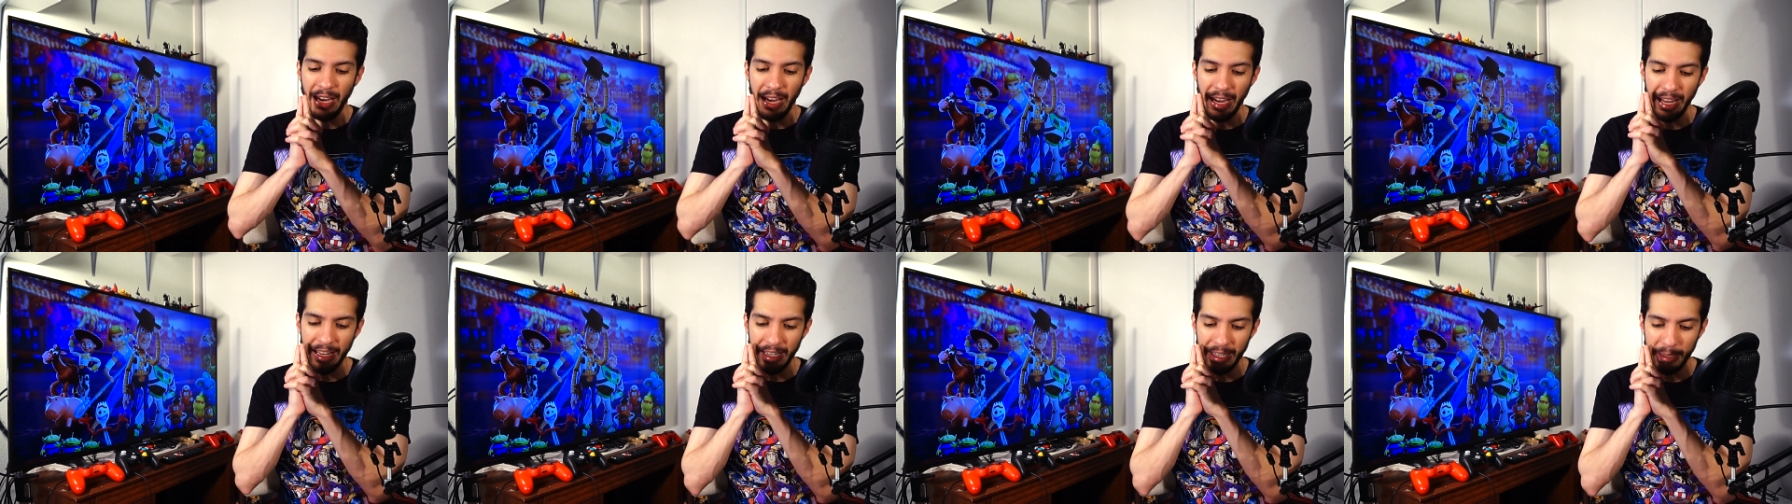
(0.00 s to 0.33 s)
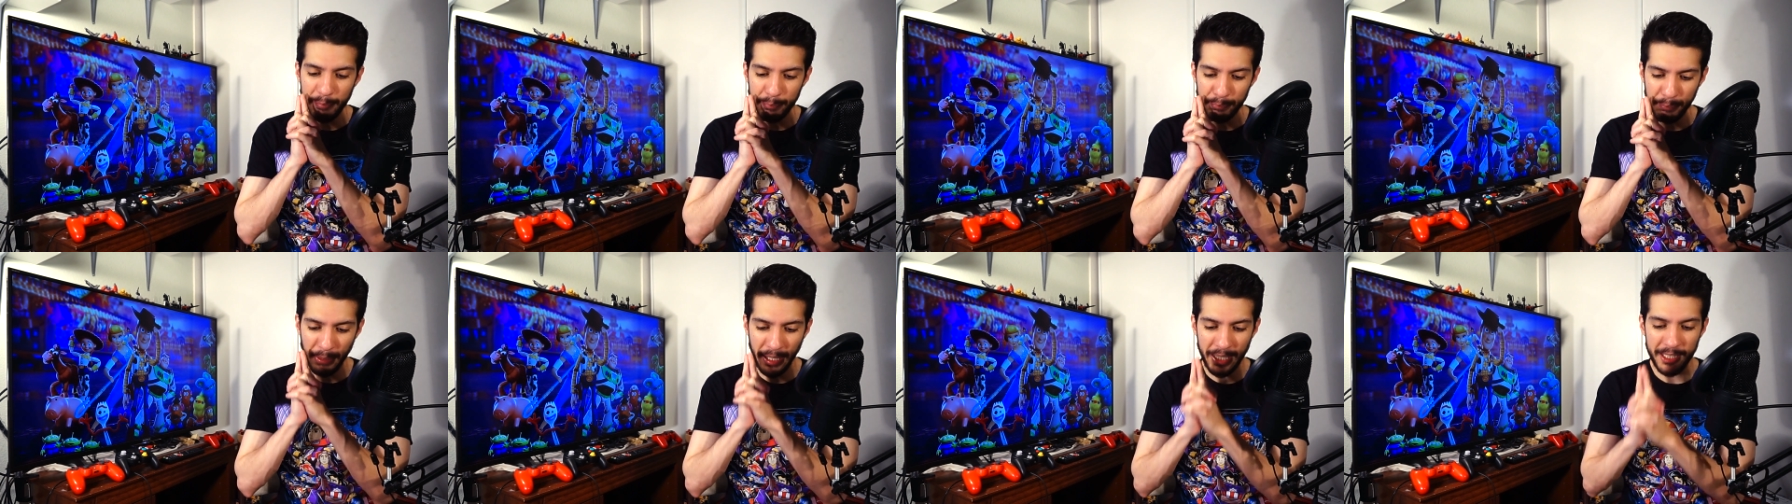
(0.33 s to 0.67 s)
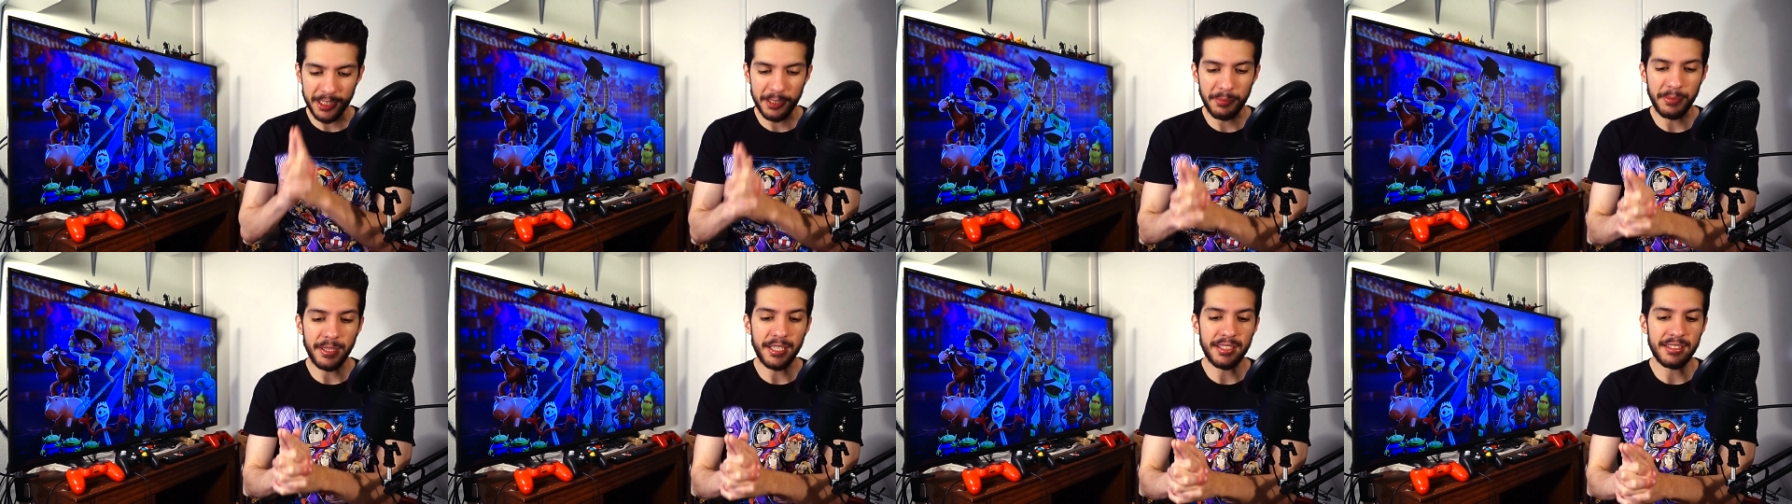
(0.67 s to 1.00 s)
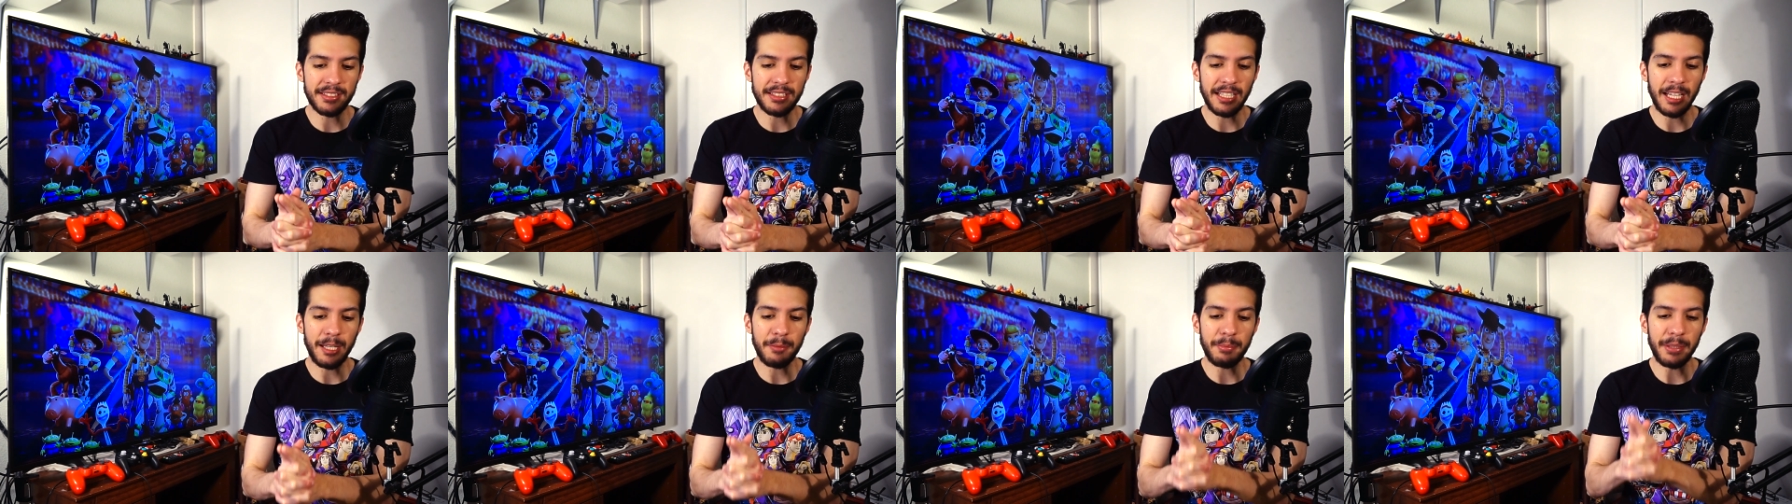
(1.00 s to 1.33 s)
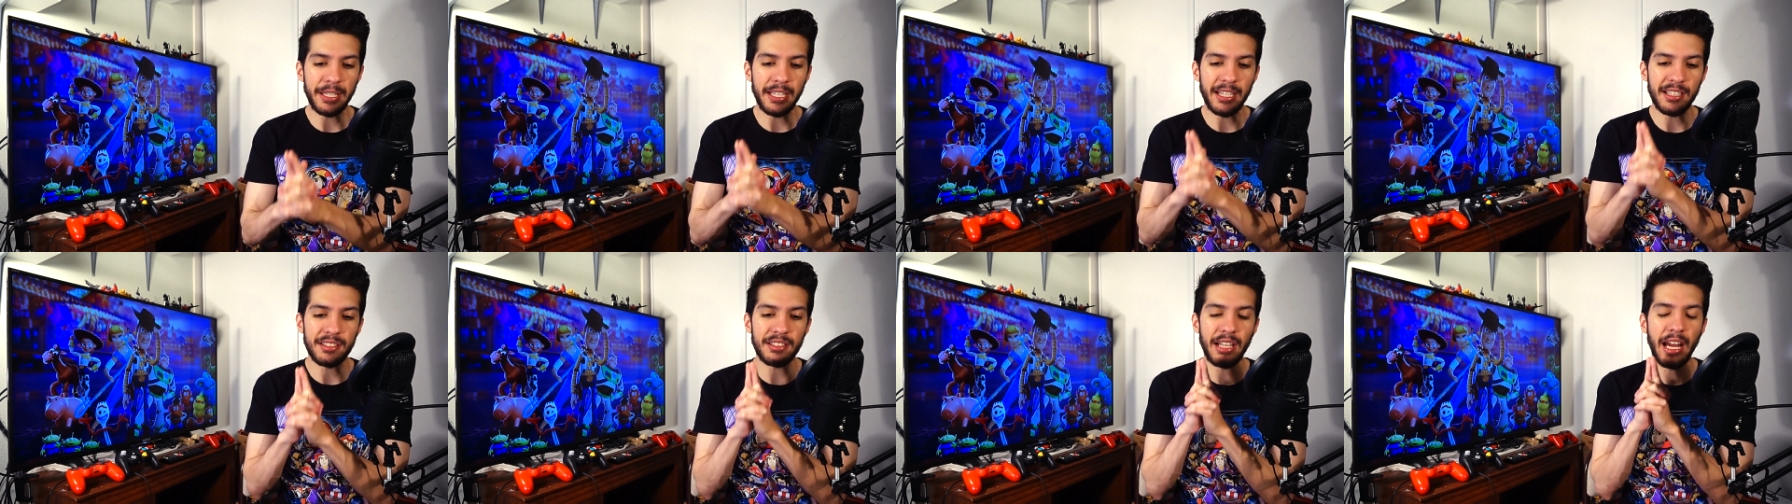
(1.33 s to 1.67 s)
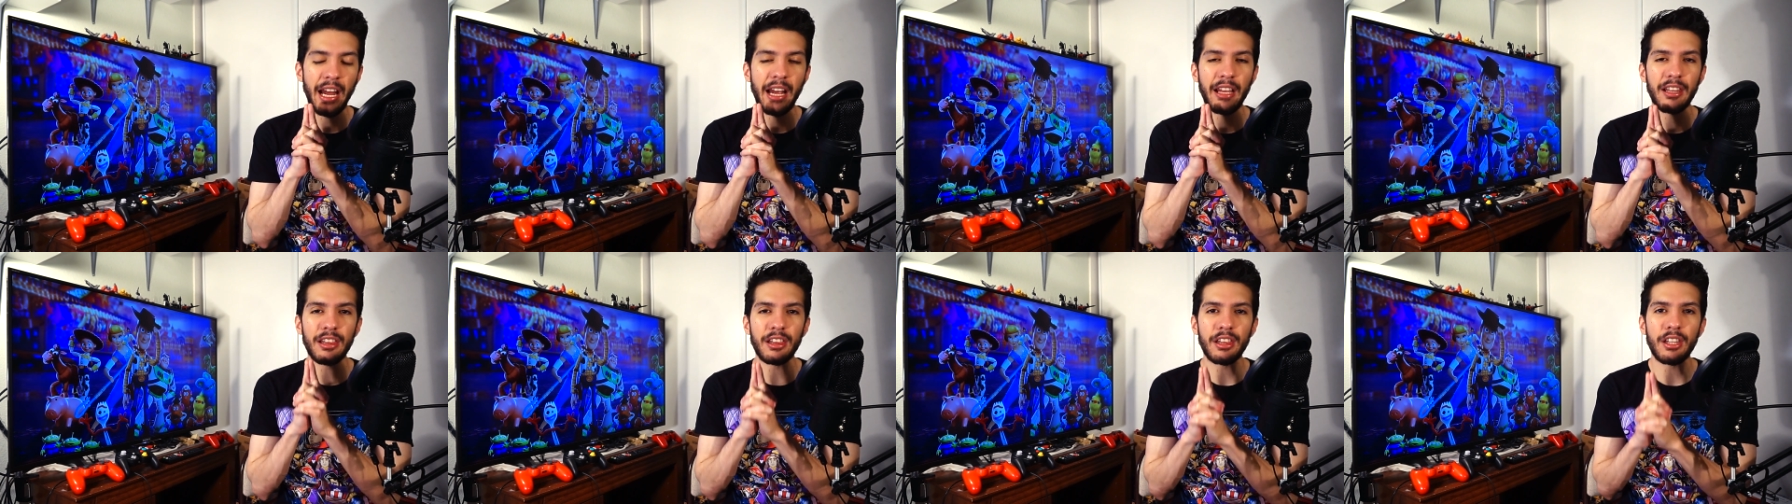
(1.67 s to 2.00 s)
and it pains me to say because
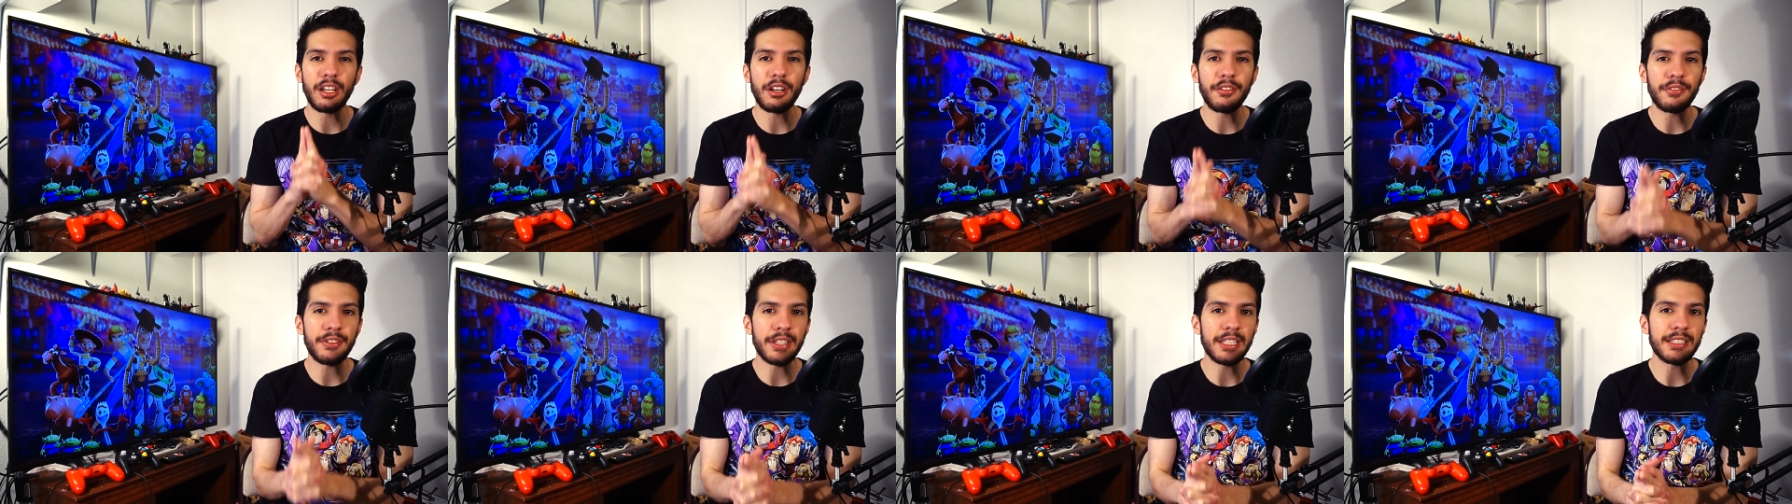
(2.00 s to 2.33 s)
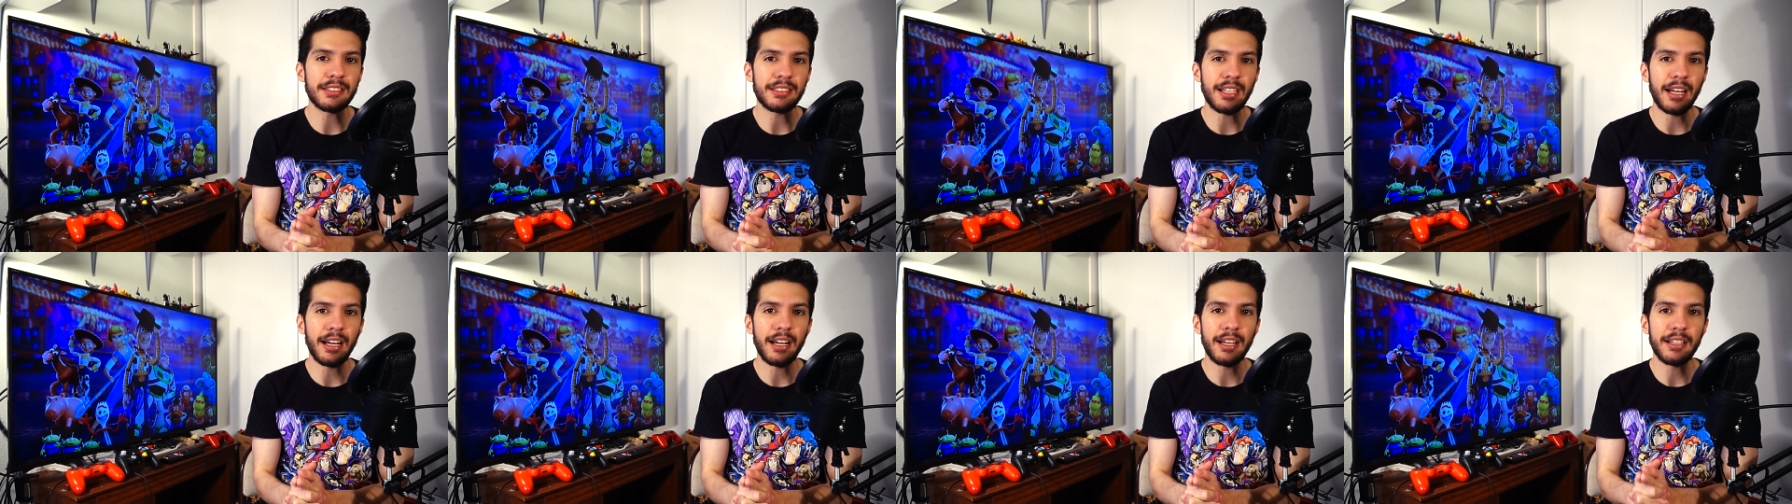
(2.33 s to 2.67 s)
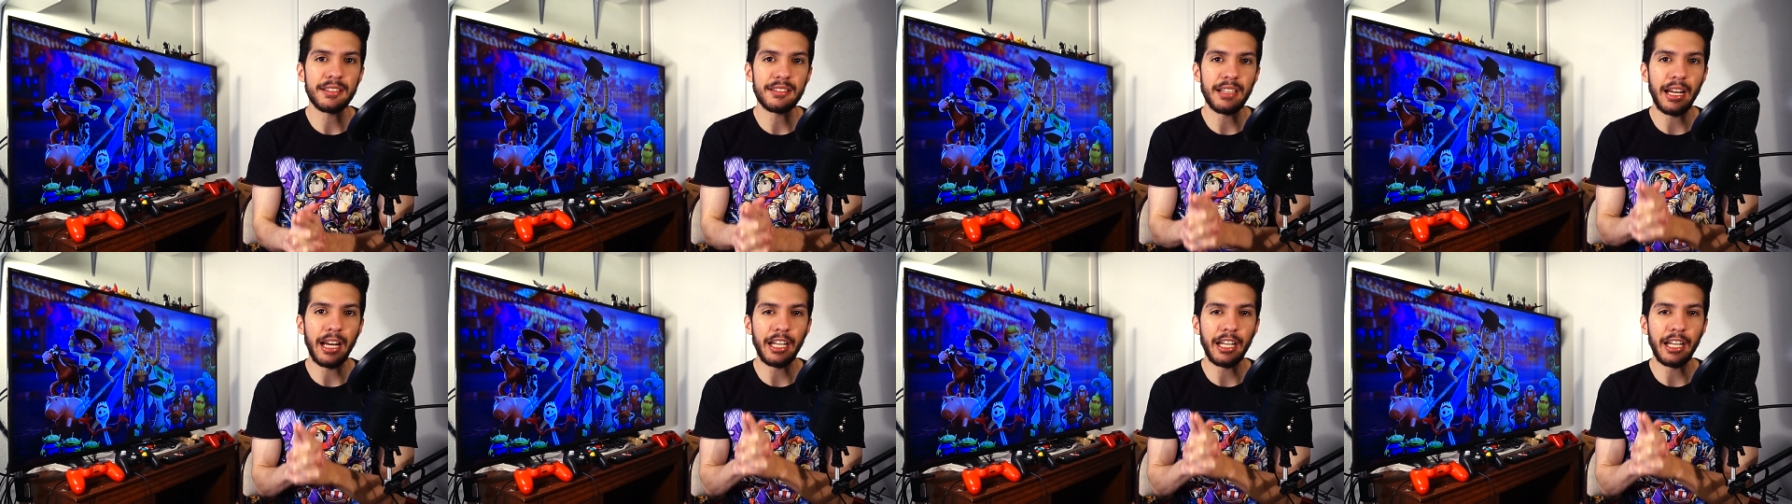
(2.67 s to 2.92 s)
I love these guys.